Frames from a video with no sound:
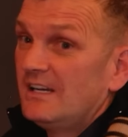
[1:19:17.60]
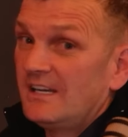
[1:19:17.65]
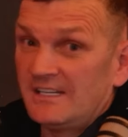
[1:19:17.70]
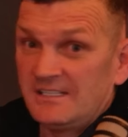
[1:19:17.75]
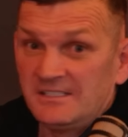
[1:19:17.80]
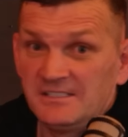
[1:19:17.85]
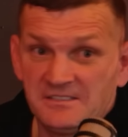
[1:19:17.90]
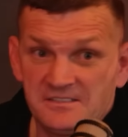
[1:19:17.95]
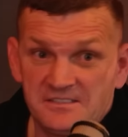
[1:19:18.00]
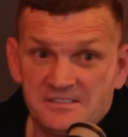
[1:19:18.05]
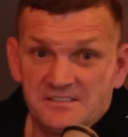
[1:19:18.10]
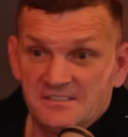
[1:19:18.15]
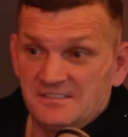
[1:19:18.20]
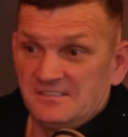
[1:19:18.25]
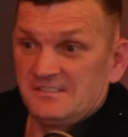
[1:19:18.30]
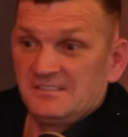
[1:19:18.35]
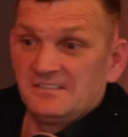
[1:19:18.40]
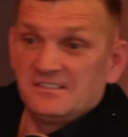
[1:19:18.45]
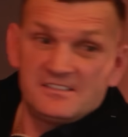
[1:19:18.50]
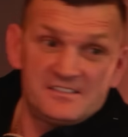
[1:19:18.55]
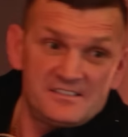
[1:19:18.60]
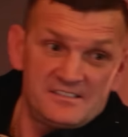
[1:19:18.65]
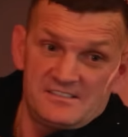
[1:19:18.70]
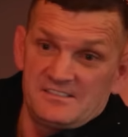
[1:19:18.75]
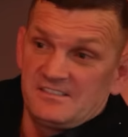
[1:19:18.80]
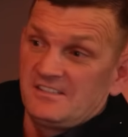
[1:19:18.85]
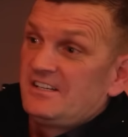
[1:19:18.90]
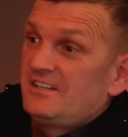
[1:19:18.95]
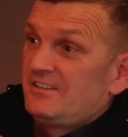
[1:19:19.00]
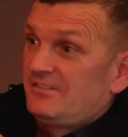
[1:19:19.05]
and
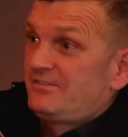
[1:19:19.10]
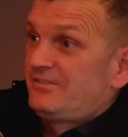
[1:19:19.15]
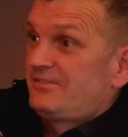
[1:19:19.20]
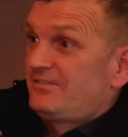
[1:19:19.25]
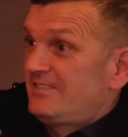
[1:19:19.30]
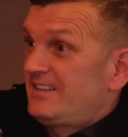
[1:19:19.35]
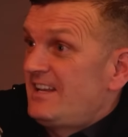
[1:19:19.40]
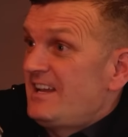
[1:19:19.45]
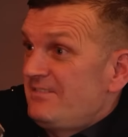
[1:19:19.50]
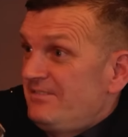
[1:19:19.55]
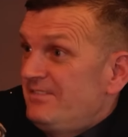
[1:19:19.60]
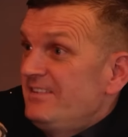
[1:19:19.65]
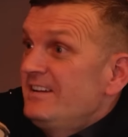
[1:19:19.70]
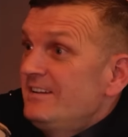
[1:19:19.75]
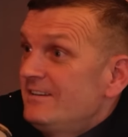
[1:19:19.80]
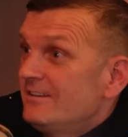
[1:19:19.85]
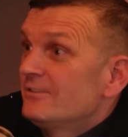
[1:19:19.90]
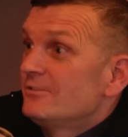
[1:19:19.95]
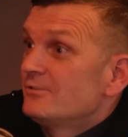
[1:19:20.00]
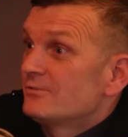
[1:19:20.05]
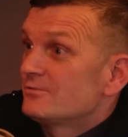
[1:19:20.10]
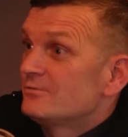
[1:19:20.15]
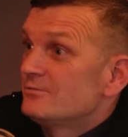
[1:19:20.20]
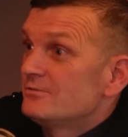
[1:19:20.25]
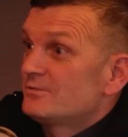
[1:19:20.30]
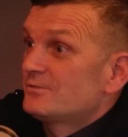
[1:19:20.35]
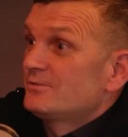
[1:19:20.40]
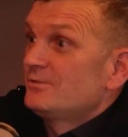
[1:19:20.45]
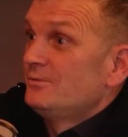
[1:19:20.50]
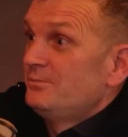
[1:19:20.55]
if that video
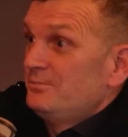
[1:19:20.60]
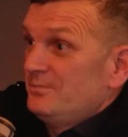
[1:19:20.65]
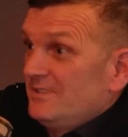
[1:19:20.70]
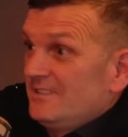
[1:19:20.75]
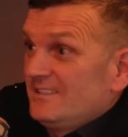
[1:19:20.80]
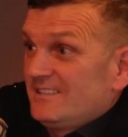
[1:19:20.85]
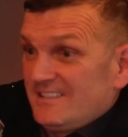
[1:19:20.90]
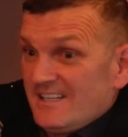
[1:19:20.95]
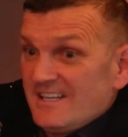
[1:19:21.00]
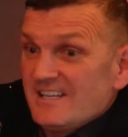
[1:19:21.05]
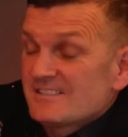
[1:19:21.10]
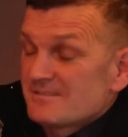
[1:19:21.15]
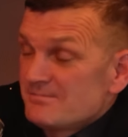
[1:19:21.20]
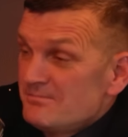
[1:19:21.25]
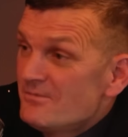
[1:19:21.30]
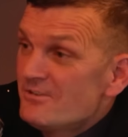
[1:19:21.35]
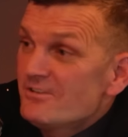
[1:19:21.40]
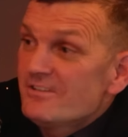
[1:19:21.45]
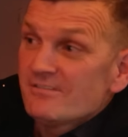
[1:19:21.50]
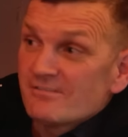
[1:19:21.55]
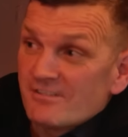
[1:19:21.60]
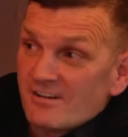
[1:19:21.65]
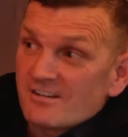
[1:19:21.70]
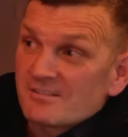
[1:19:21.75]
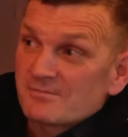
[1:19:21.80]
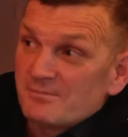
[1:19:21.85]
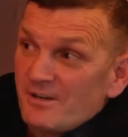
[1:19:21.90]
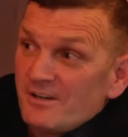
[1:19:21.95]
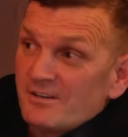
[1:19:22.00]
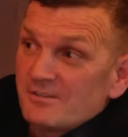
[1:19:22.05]
goes up, that's my
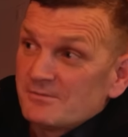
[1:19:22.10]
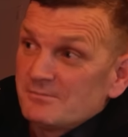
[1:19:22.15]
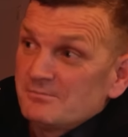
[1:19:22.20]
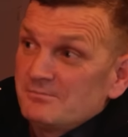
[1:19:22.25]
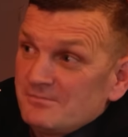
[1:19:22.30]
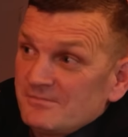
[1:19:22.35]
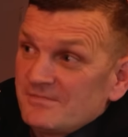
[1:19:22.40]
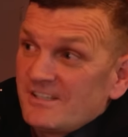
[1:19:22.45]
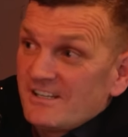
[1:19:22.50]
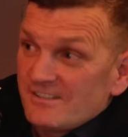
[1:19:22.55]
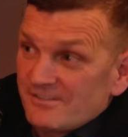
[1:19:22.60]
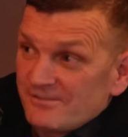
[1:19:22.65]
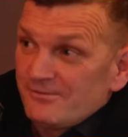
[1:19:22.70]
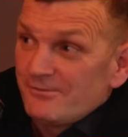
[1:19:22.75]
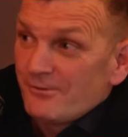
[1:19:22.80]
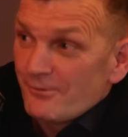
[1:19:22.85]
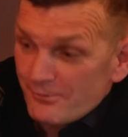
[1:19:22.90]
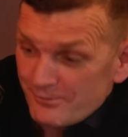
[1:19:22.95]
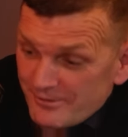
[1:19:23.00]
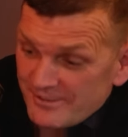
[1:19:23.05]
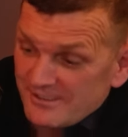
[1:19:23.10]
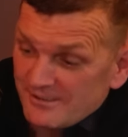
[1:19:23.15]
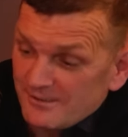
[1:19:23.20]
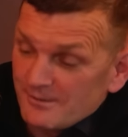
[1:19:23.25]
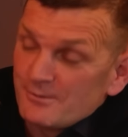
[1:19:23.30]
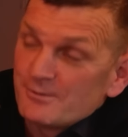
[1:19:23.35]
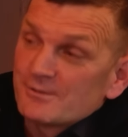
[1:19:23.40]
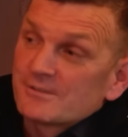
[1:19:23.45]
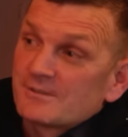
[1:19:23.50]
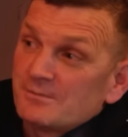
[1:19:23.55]
rock bottom. That's very
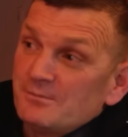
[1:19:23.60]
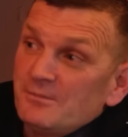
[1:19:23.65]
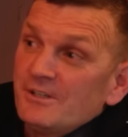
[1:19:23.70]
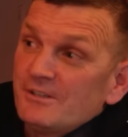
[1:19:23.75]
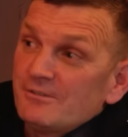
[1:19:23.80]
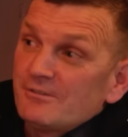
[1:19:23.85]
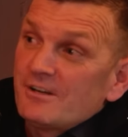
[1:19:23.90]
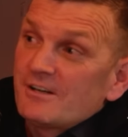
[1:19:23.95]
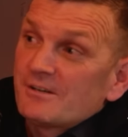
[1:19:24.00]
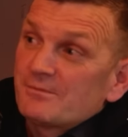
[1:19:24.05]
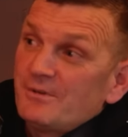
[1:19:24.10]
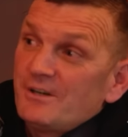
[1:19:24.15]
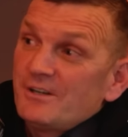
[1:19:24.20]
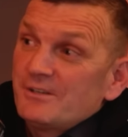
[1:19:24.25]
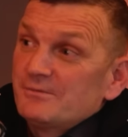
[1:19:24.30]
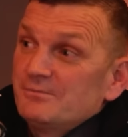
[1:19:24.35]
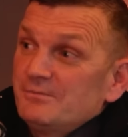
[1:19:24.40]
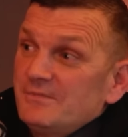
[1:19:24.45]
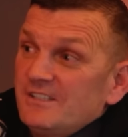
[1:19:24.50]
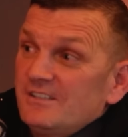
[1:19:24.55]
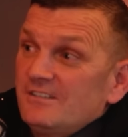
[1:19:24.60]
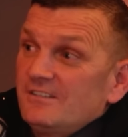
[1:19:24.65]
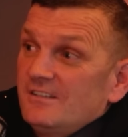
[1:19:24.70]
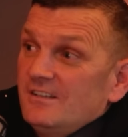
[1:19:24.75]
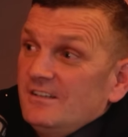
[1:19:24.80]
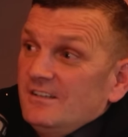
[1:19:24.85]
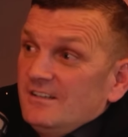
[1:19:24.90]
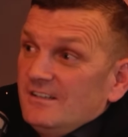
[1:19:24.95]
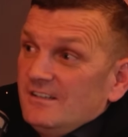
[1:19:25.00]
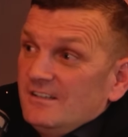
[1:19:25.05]
close to my rock bottom there.
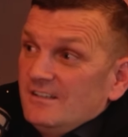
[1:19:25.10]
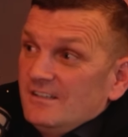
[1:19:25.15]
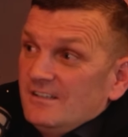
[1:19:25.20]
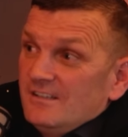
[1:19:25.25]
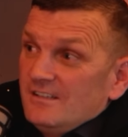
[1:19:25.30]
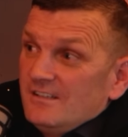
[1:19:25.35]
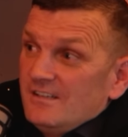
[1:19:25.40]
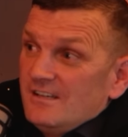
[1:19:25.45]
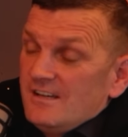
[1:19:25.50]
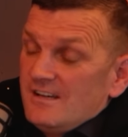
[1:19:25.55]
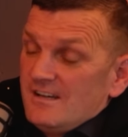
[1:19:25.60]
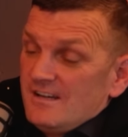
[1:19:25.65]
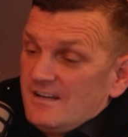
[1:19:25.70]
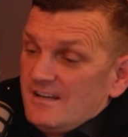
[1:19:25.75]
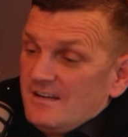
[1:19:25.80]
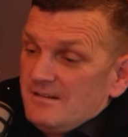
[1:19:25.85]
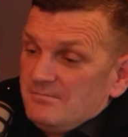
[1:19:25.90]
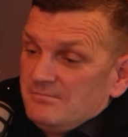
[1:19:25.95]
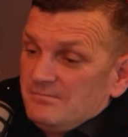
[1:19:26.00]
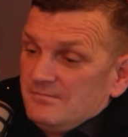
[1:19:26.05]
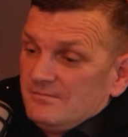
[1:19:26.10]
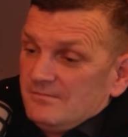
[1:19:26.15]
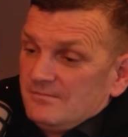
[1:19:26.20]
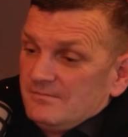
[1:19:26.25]
Um,